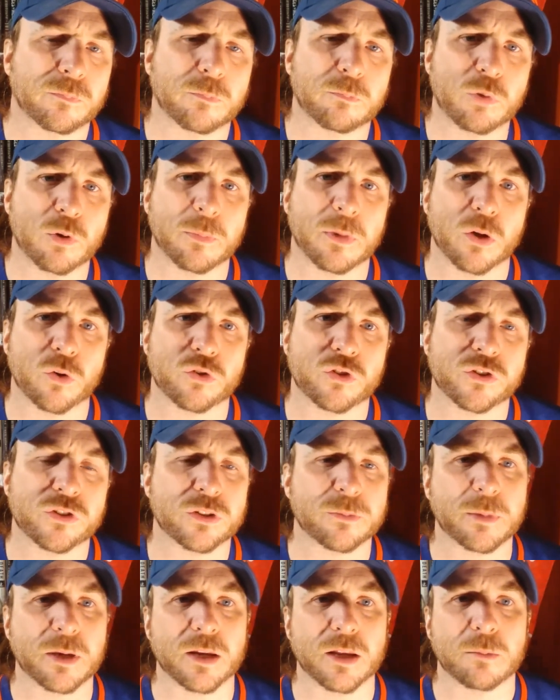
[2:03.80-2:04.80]
promotions.
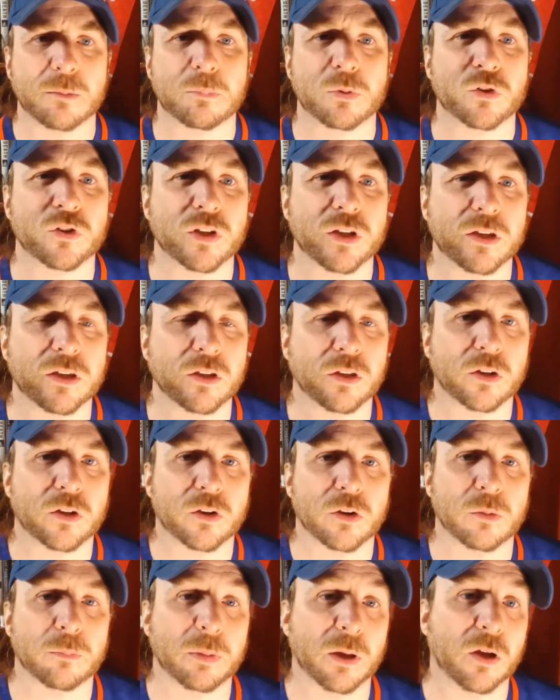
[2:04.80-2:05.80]
I mean, in
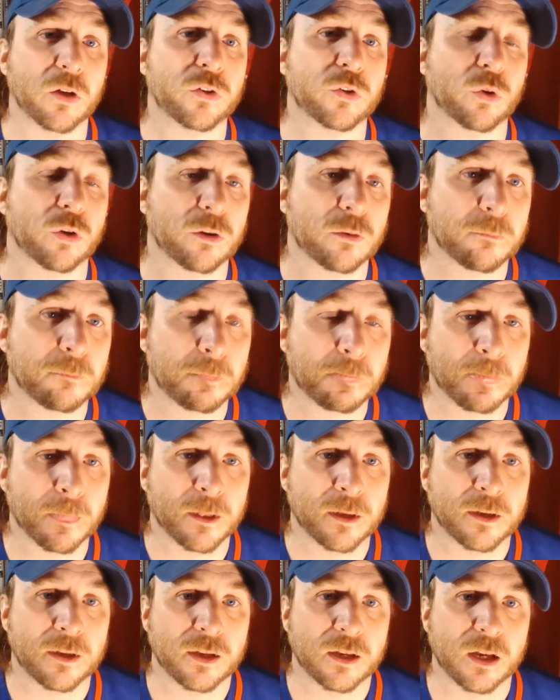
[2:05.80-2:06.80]
particular, Bellator.
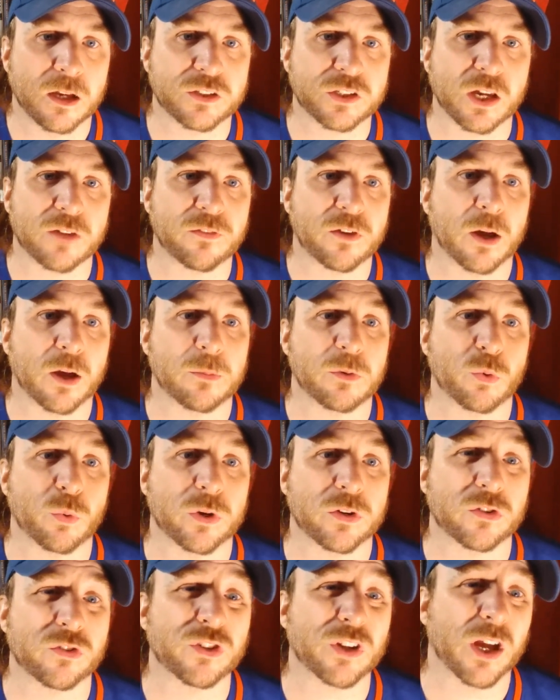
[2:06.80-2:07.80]
As I've come to
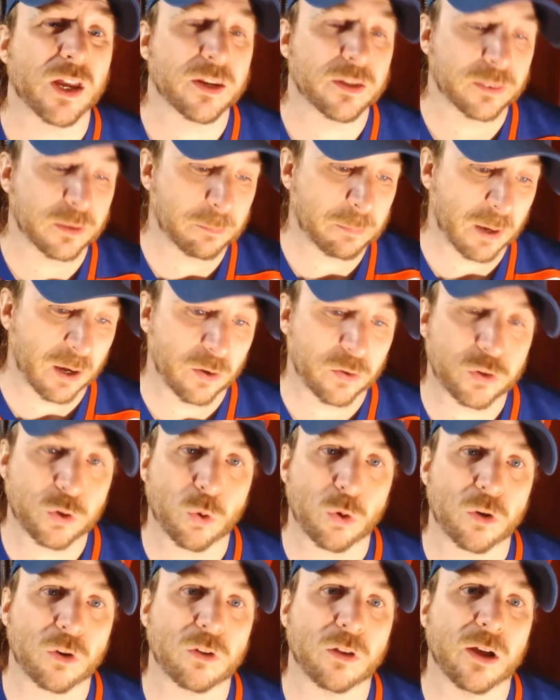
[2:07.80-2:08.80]
understand it, the
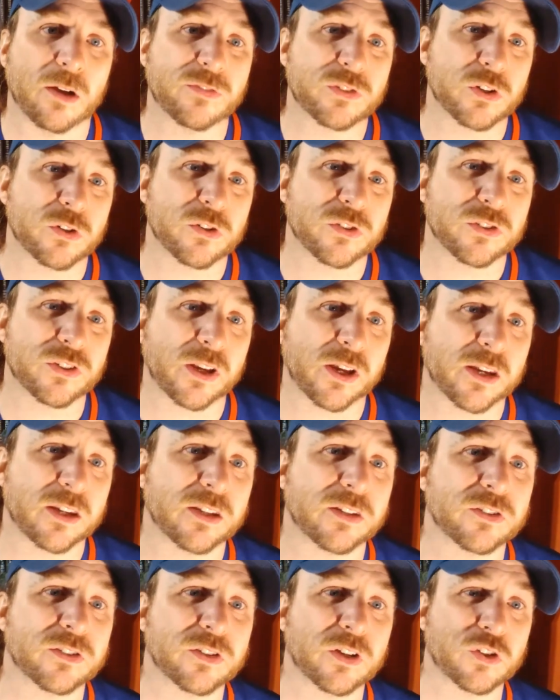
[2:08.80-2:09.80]
Bellator gloves are designed
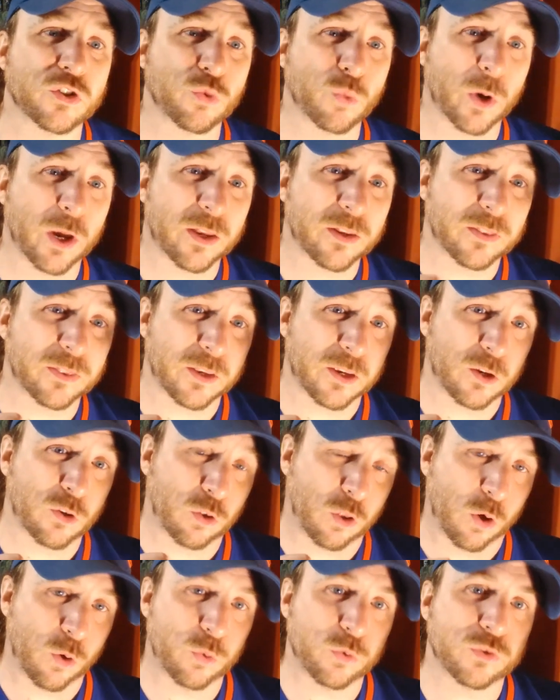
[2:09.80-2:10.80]
in such a way that they
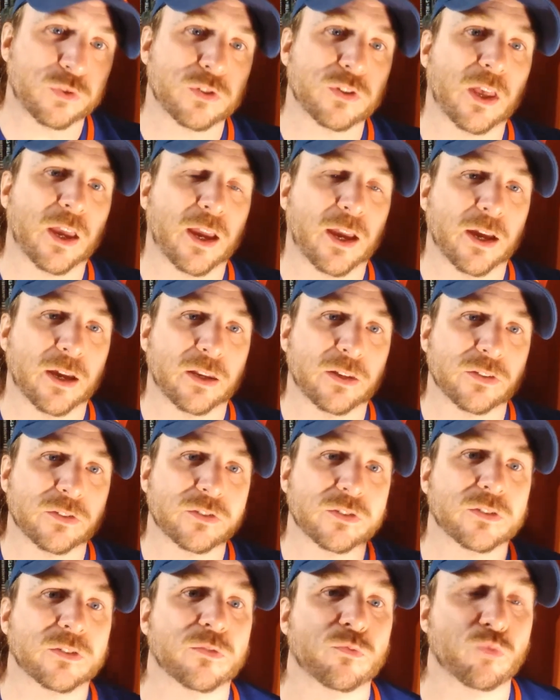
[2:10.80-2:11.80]
close the
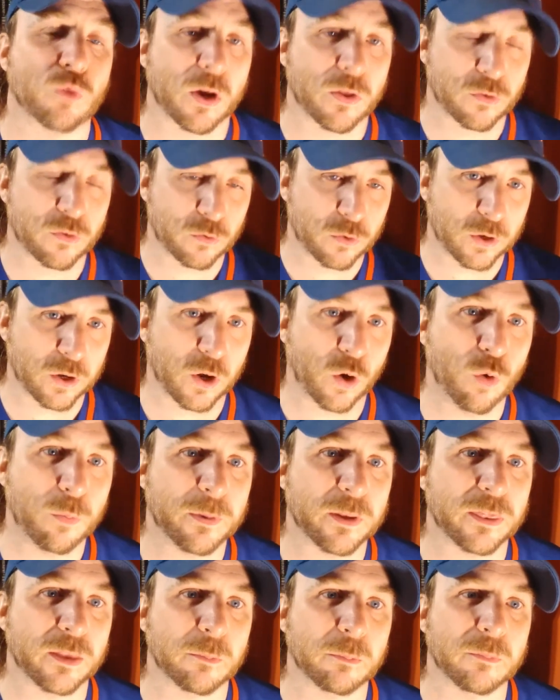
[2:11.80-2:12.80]
hands rather than
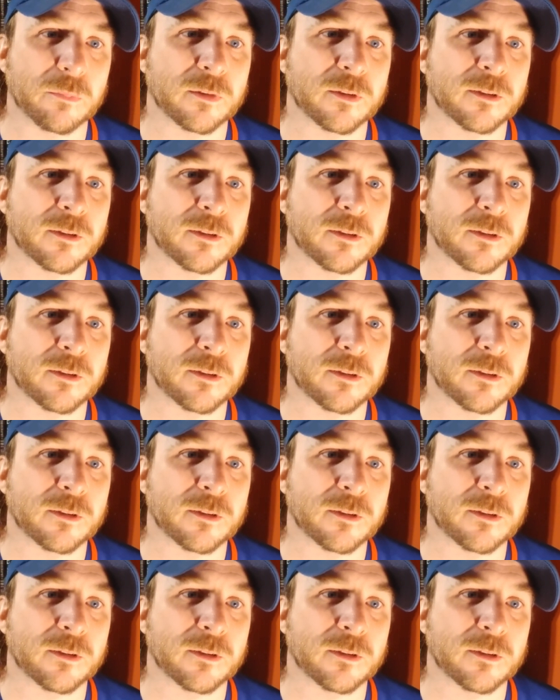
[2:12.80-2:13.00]
open them.